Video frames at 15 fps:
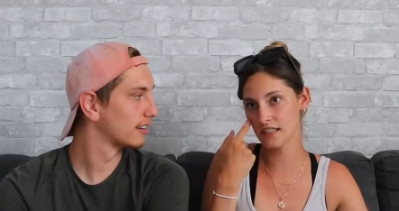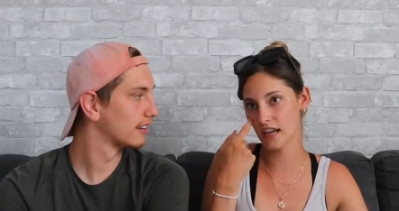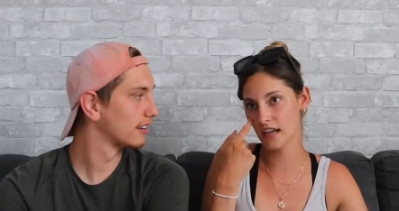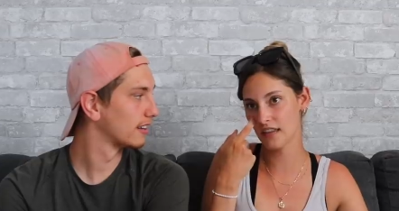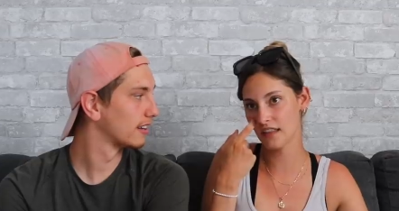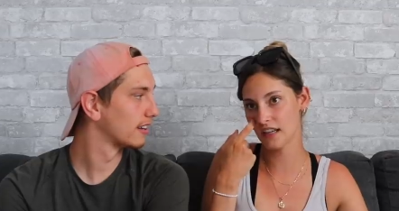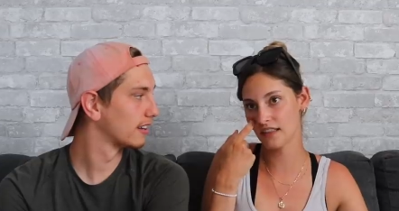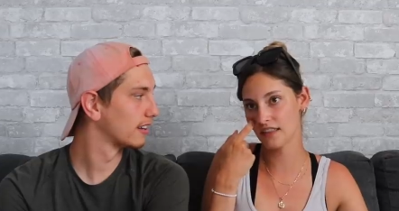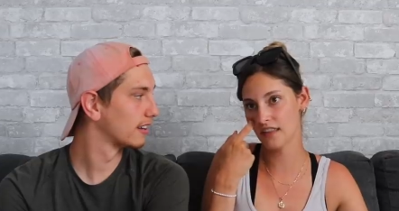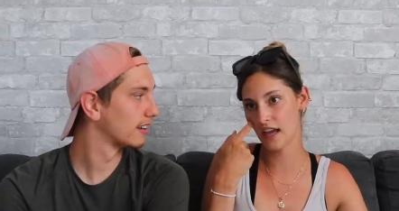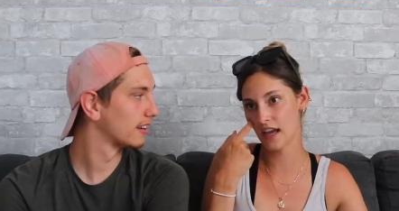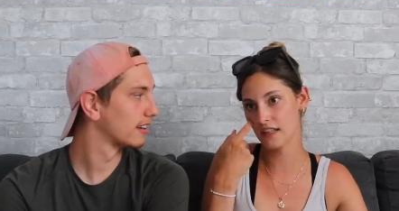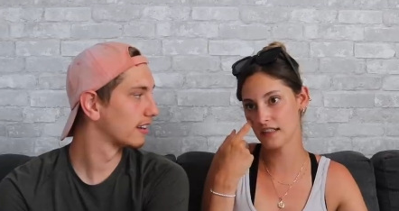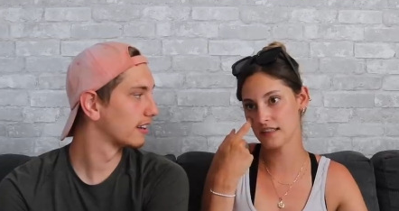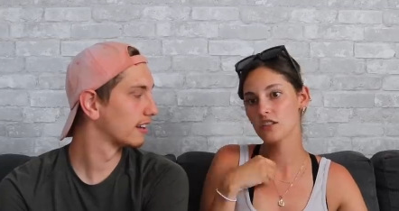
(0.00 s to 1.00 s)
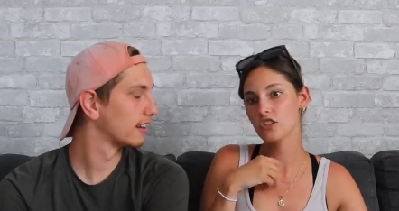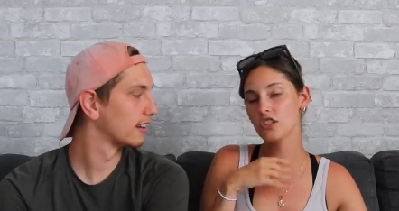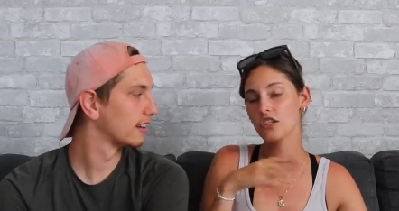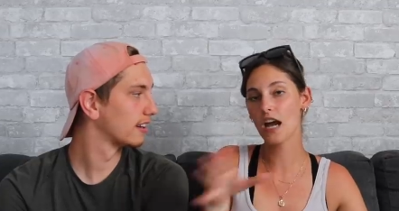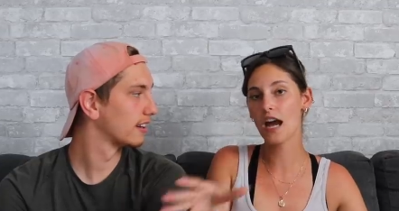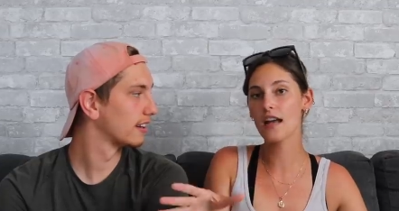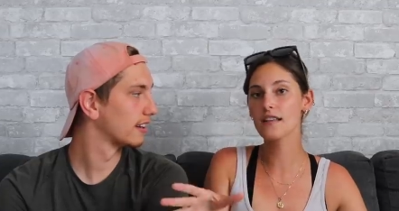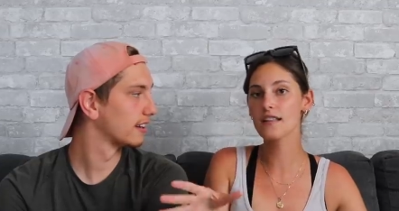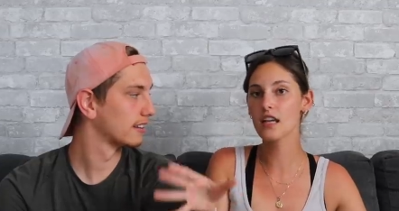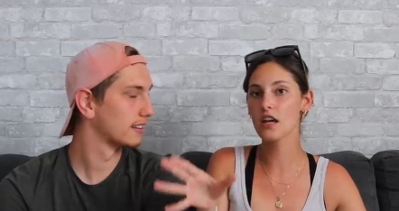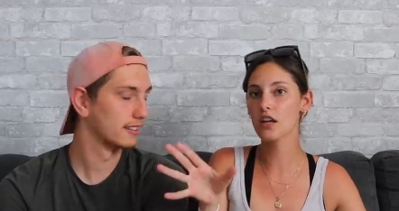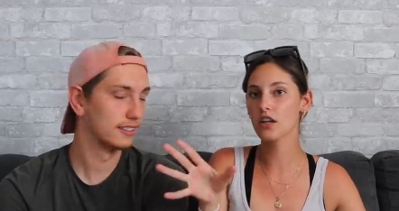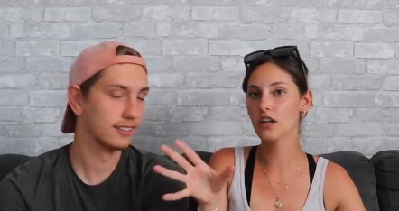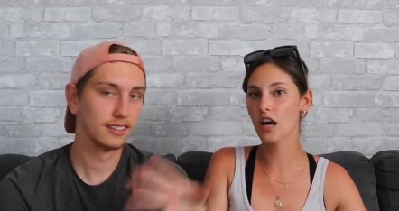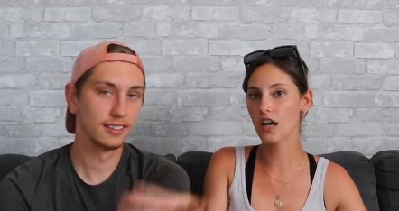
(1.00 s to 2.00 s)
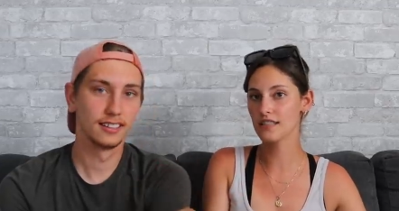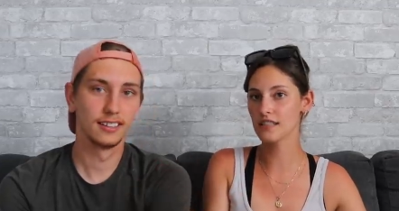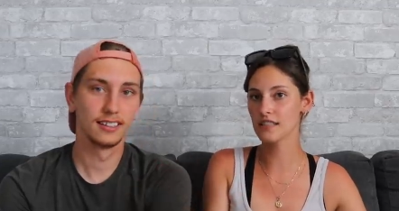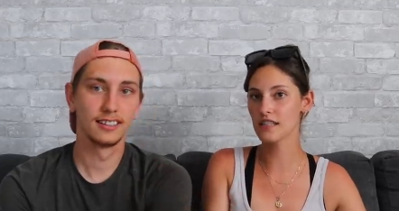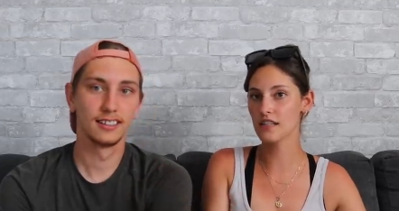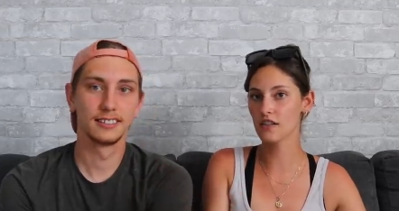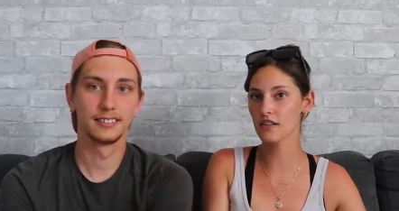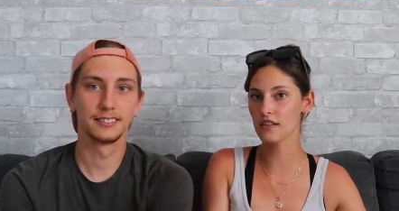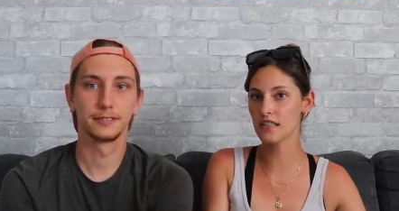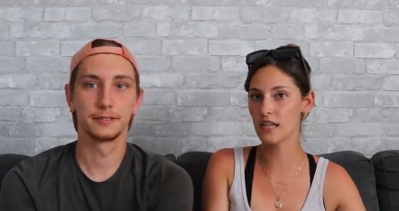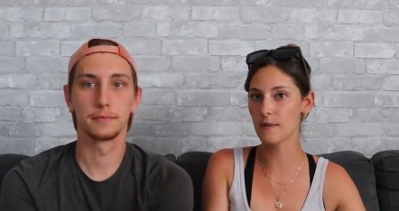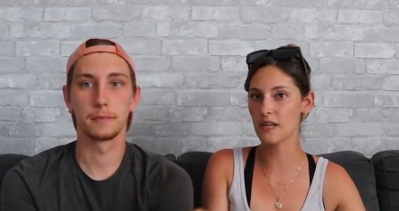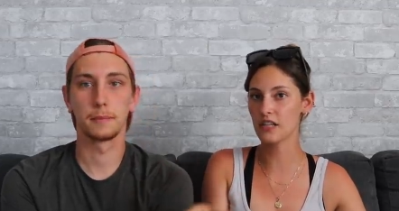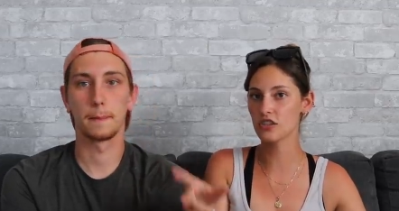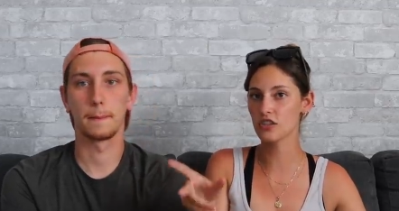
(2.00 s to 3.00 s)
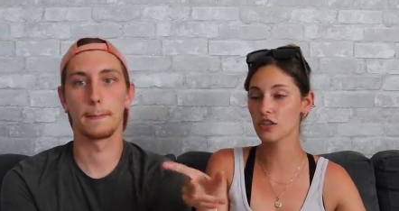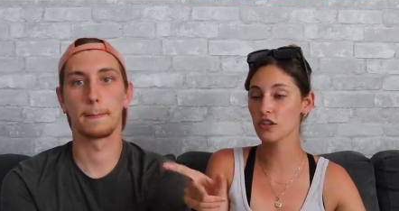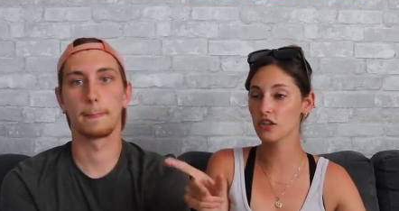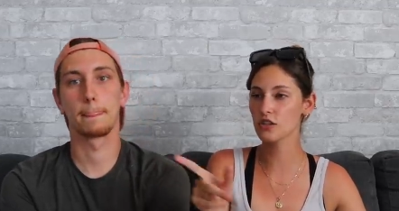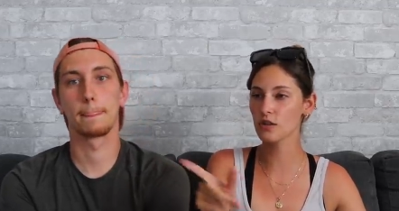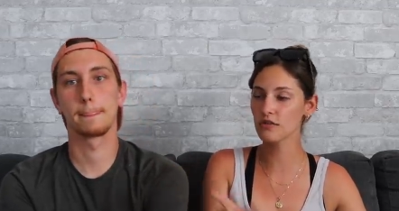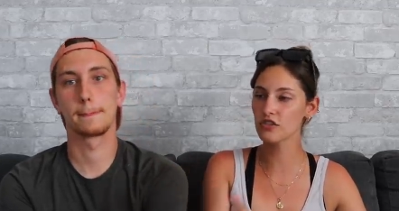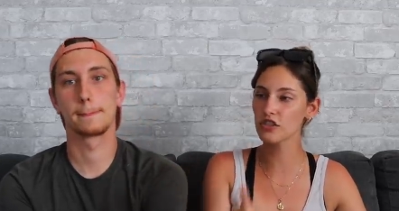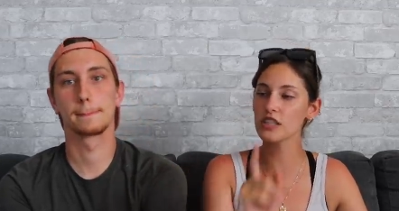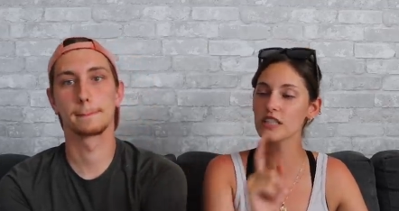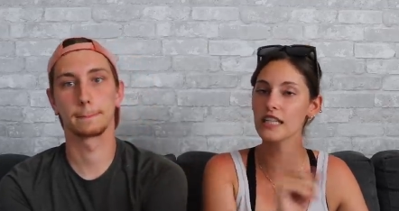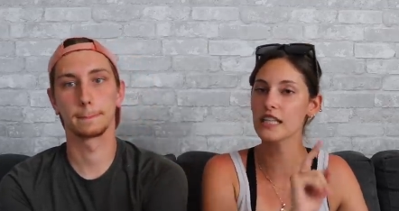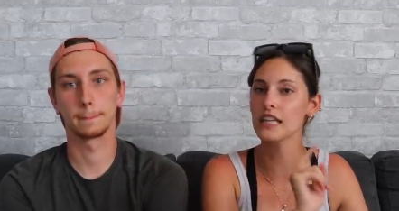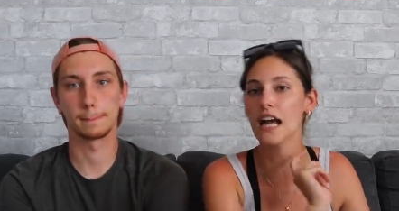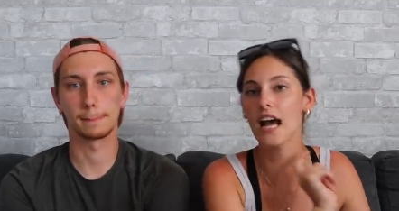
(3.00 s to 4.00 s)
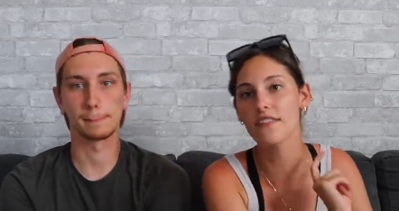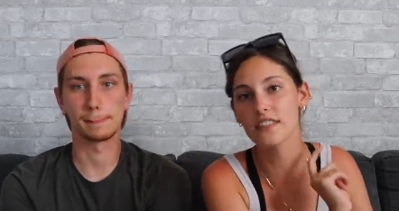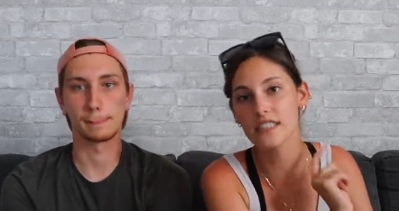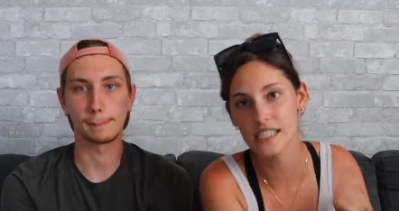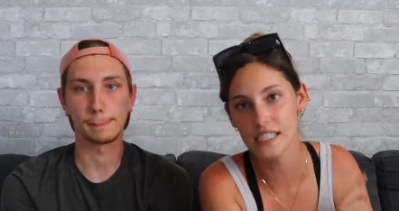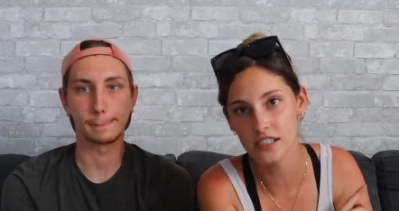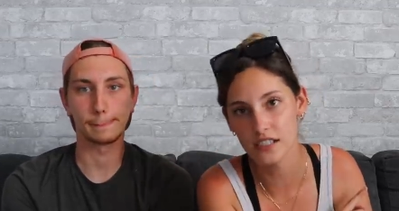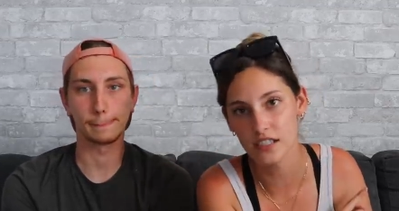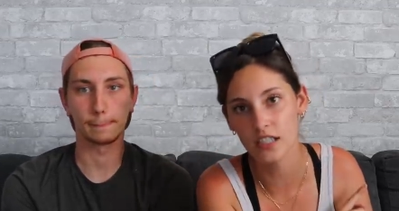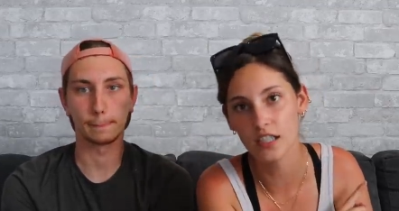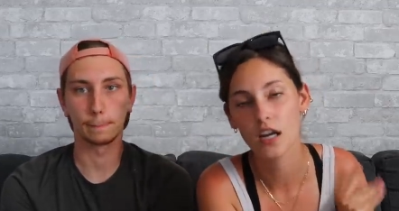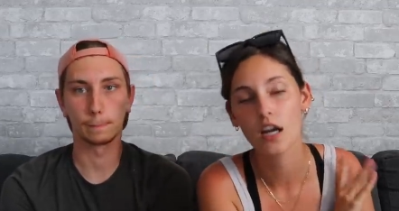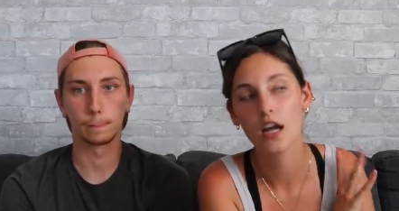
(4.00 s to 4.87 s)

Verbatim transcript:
Speaker 1: I think that she has cousins that are the same age as her, so if she didn't have a sister,